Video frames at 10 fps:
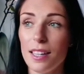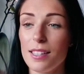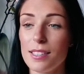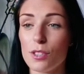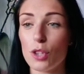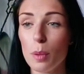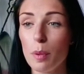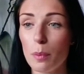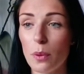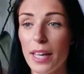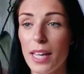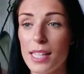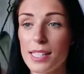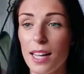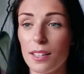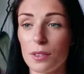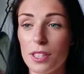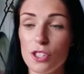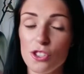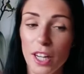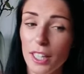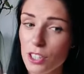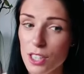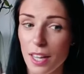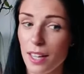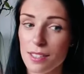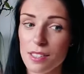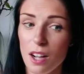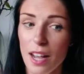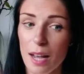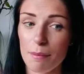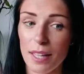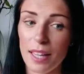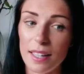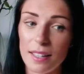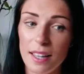it's this group of boys, and all these strange things start happening,